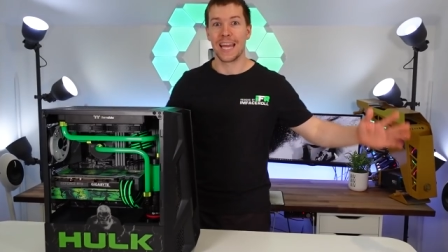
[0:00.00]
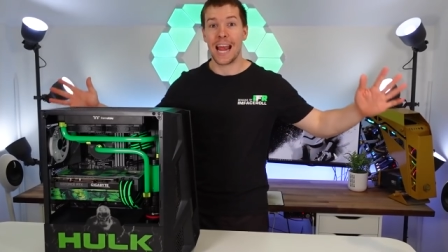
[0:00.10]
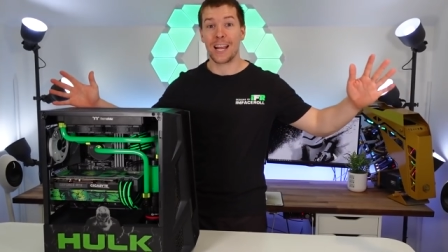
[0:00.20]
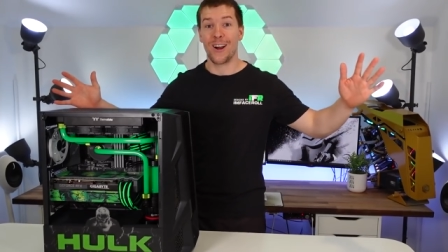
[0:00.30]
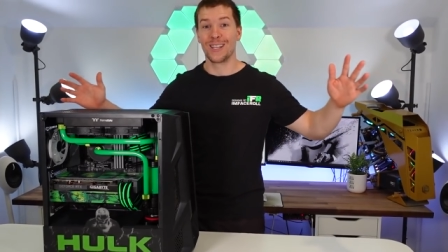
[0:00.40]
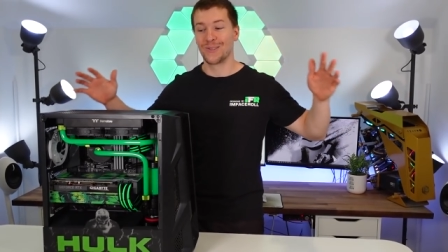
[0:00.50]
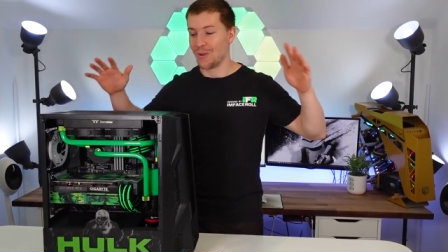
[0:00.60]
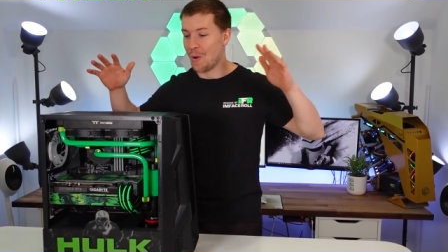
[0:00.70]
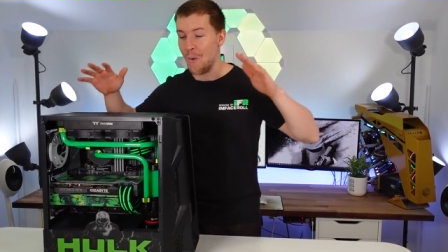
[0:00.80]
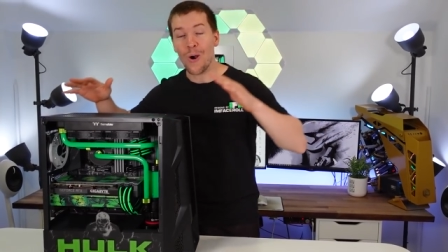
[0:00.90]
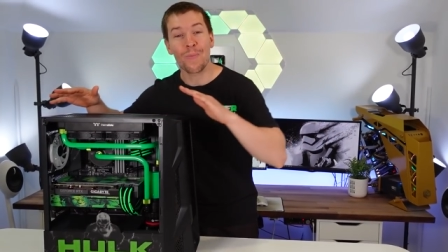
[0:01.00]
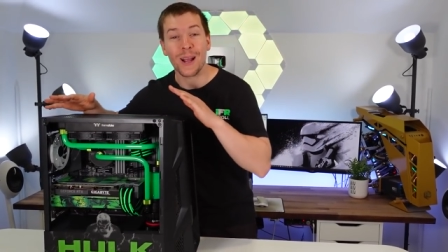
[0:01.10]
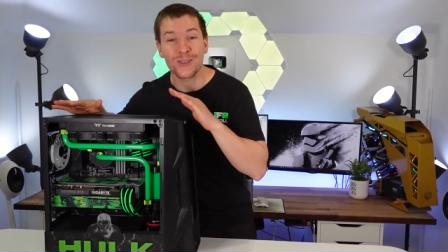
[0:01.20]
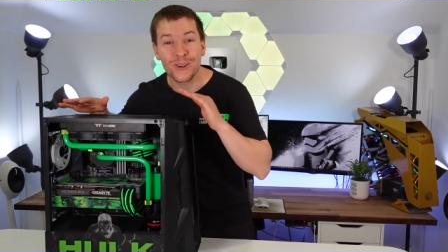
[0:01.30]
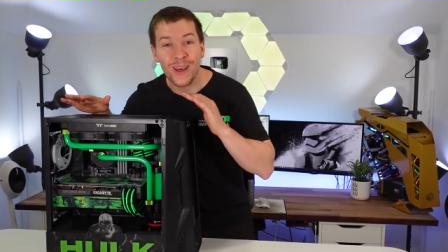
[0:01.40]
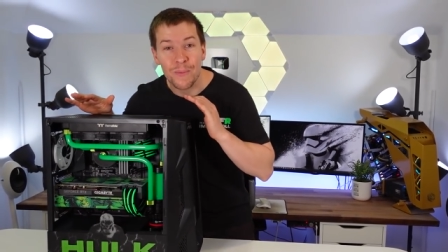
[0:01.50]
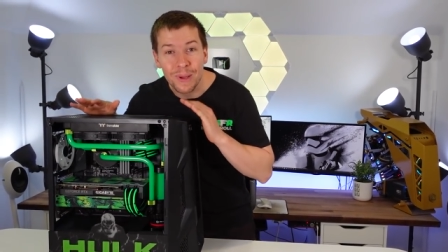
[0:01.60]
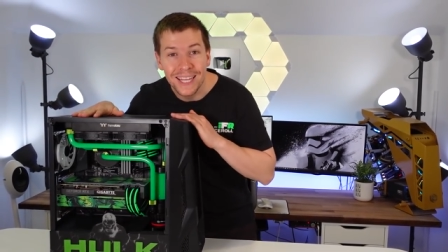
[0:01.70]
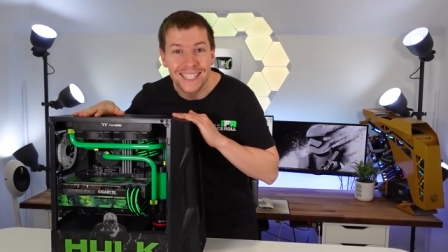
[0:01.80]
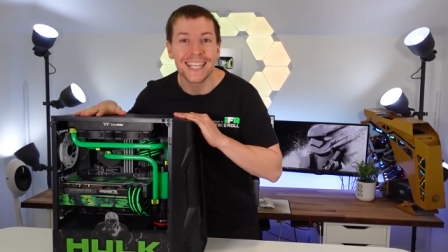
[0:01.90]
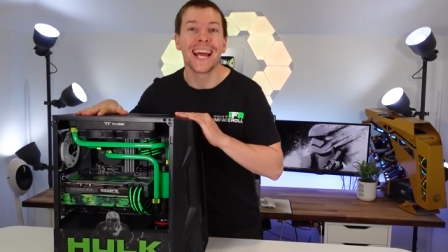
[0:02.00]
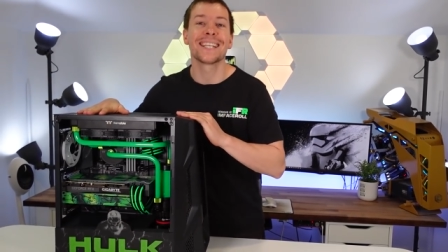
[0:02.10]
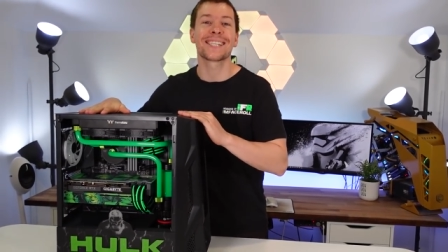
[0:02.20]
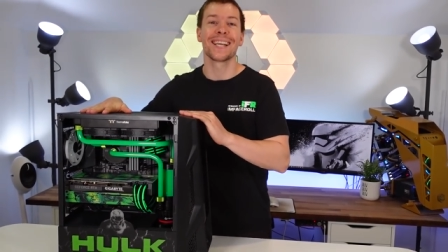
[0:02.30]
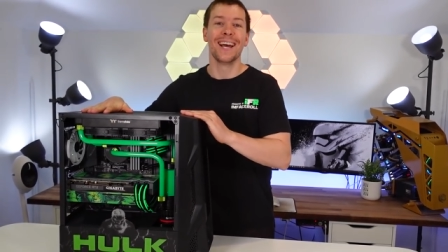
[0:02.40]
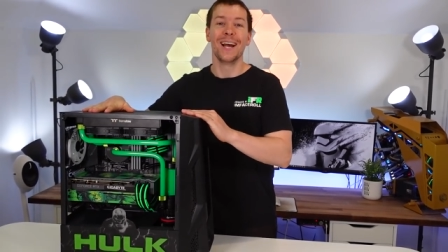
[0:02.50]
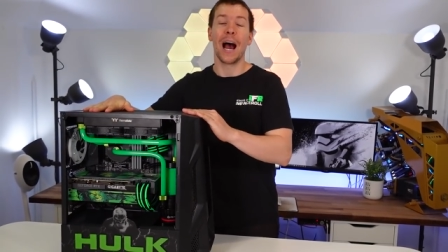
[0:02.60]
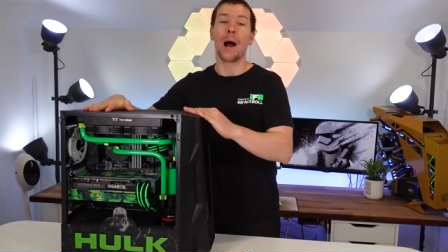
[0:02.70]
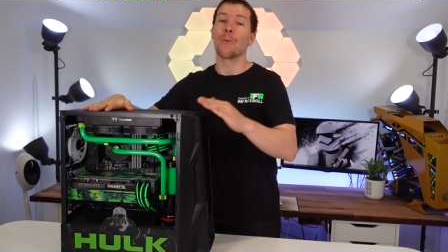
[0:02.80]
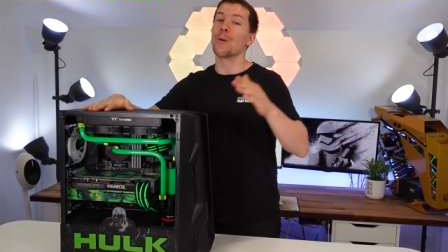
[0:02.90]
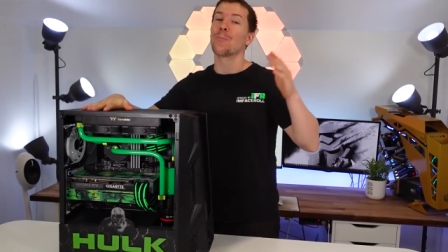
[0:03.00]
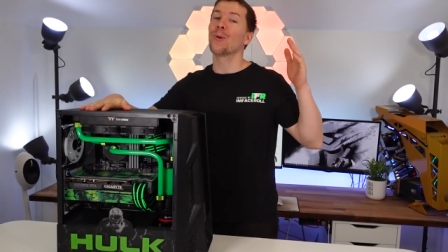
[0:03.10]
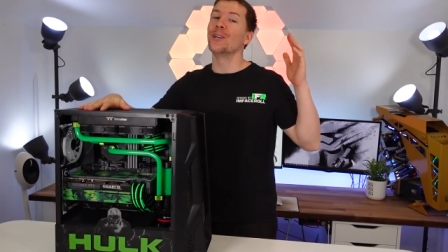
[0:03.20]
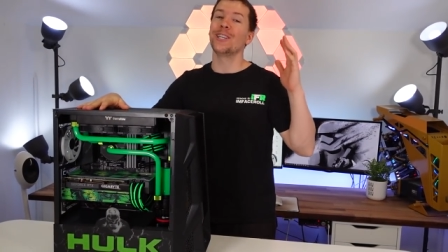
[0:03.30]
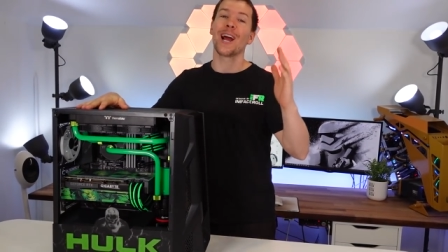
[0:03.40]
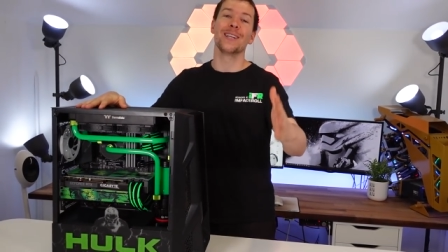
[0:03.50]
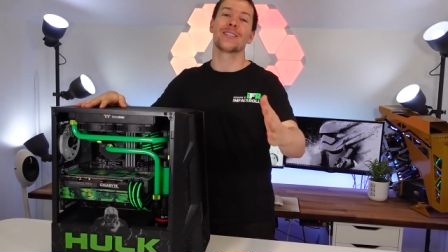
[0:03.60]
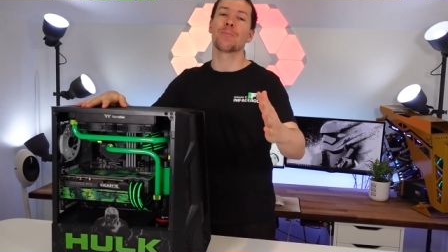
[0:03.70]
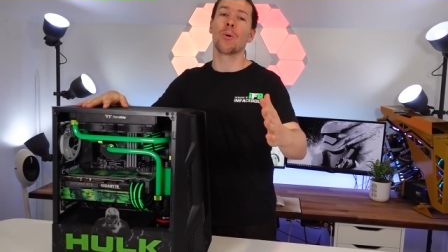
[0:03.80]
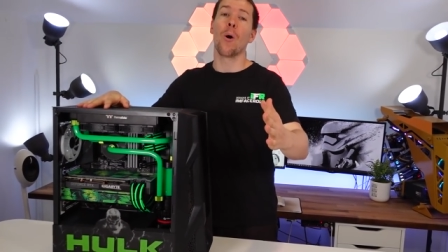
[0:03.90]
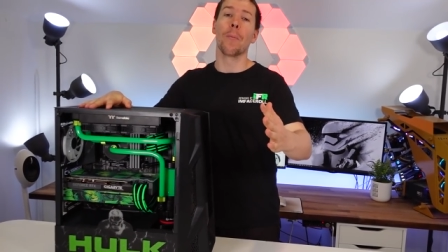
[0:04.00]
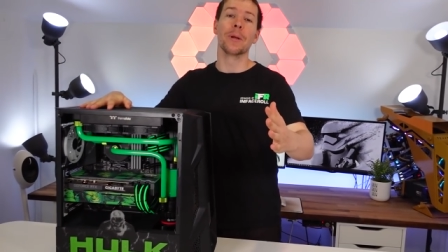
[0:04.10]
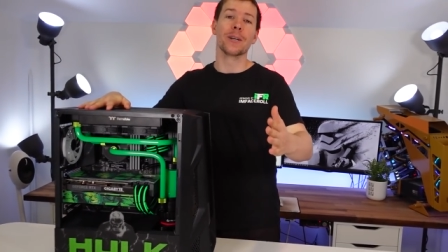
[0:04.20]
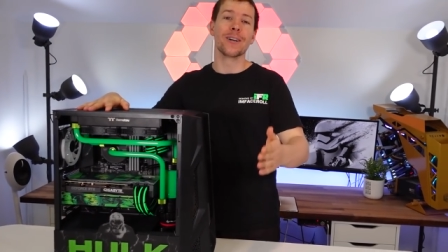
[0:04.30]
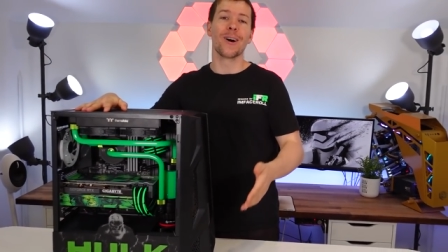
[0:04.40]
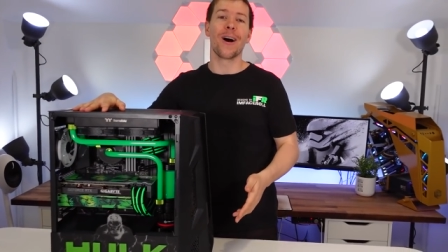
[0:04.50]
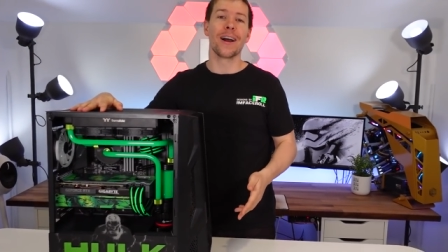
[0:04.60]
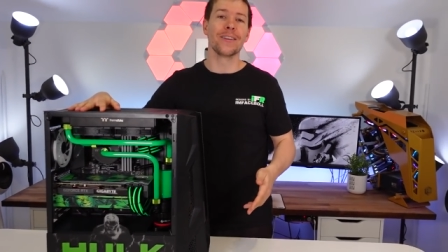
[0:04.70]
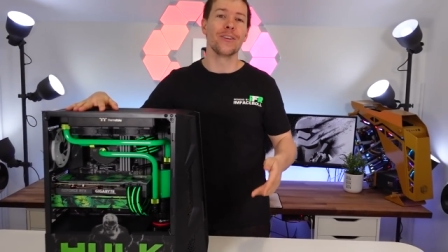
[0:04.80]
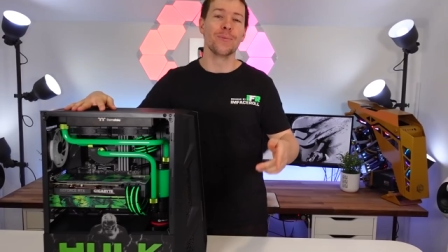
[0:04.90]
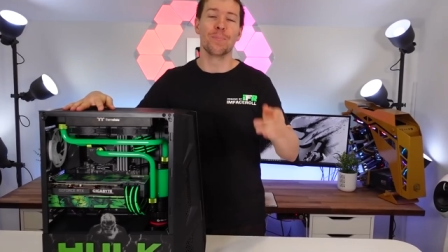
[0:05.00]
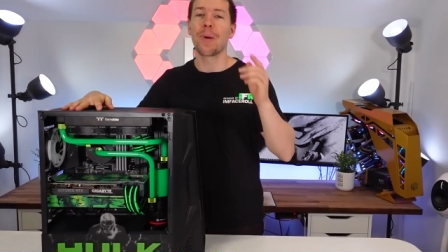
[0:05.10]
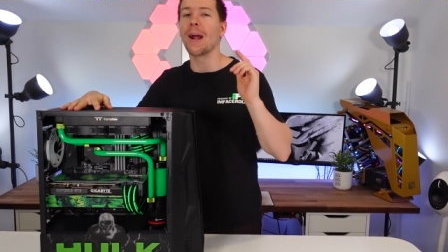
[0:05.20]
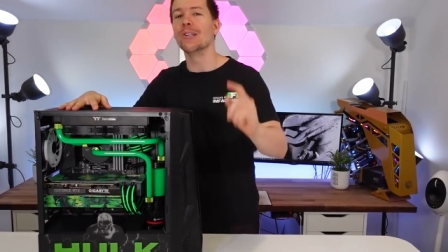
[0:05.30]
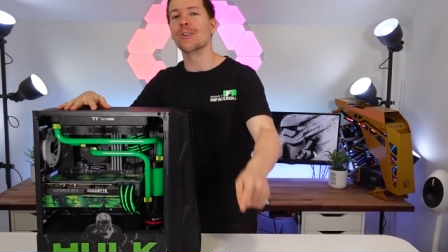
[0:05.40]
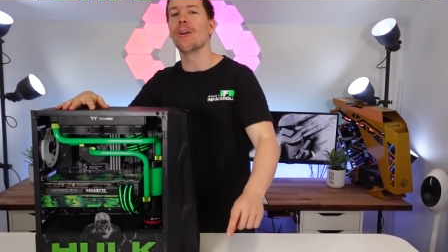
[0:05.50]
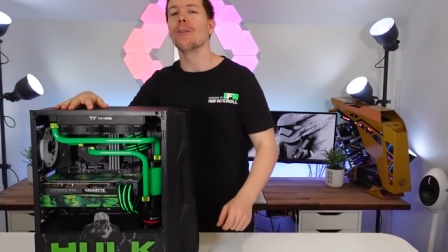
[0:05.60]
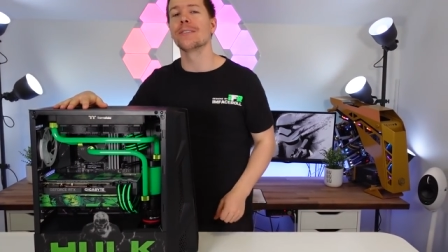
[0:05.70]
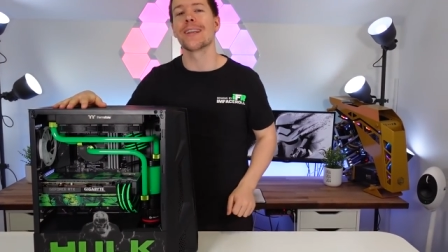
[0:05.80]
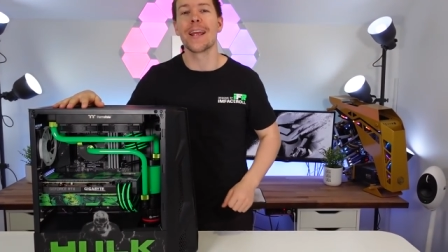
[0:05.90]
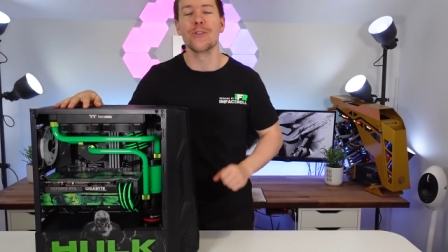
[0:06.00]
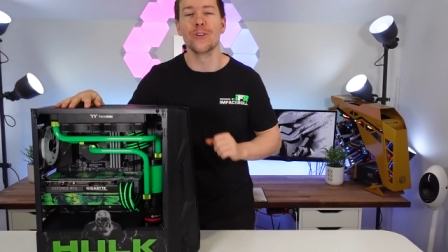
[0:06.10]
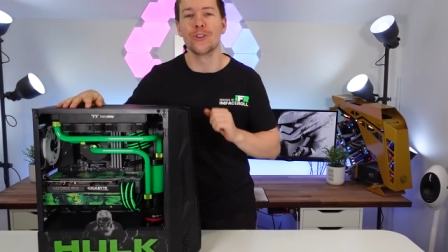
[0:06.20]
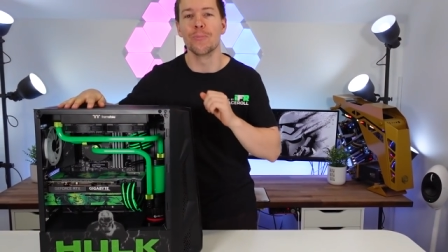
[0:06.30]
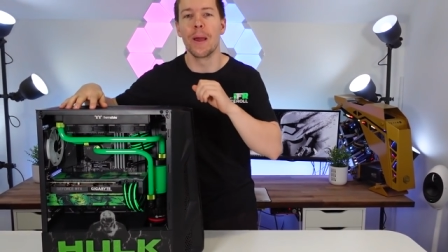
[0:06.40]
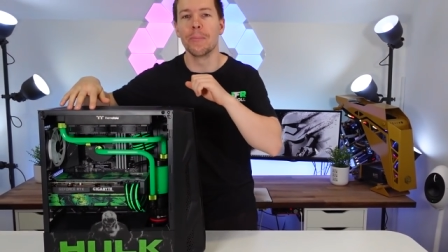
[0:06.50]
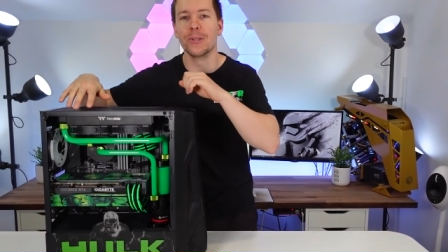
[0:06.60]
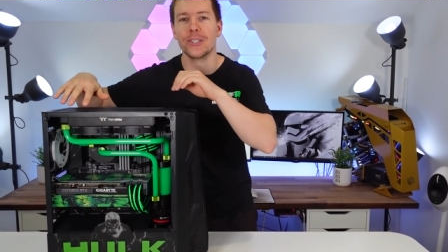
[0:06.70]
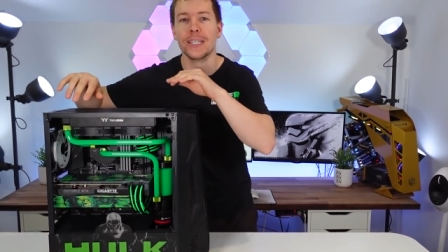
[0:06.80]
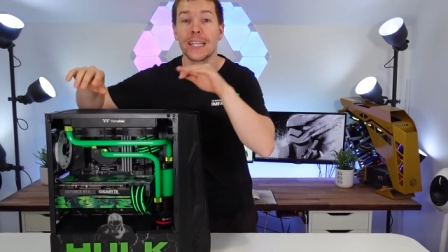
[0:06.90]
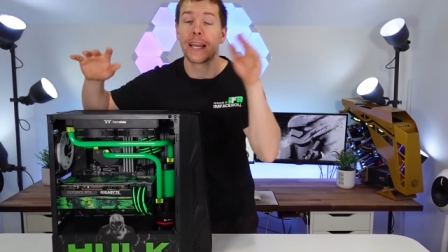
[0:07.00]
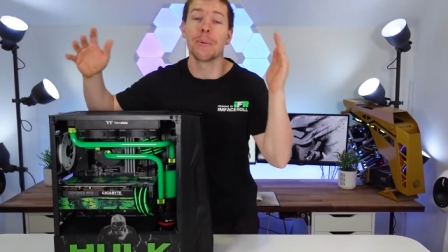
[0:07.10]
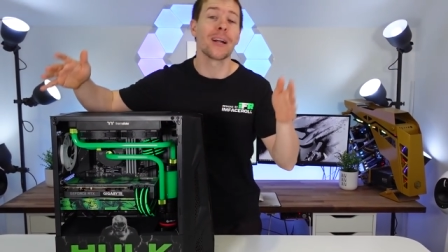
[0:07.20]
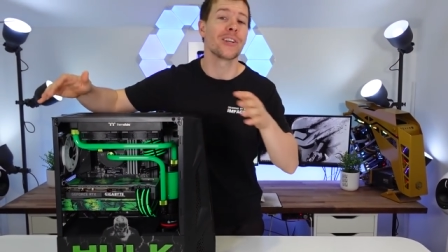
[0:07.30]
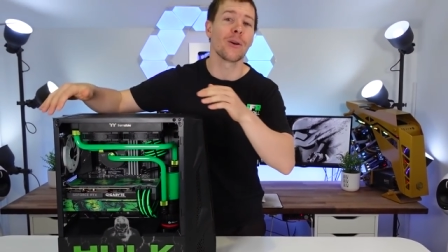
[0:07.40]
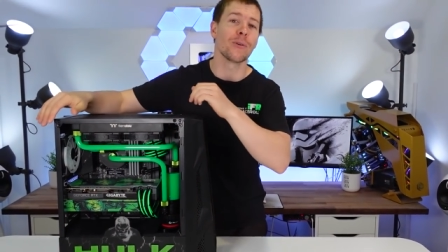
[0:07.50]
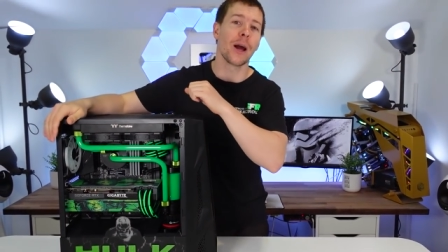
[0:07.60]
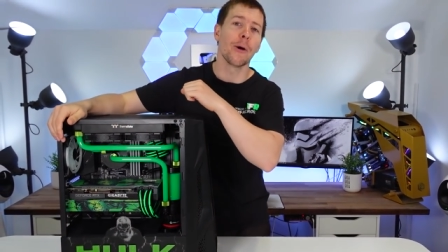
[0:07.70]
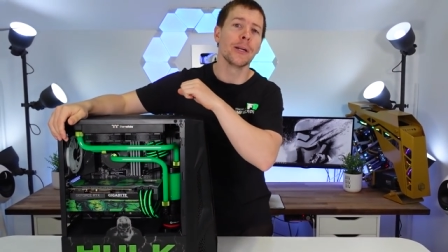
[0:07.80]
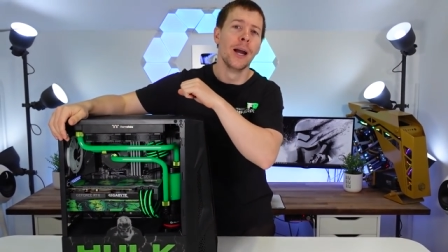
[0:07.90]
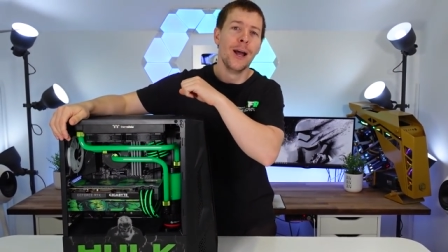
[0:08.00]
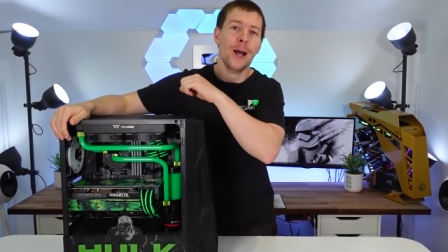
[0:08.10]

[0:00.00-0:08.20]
G'day guys, welcome back to another BTS. Uh, we appreciate your support, Amelia and I, you Patreons and YouTube members, you keep our channel going.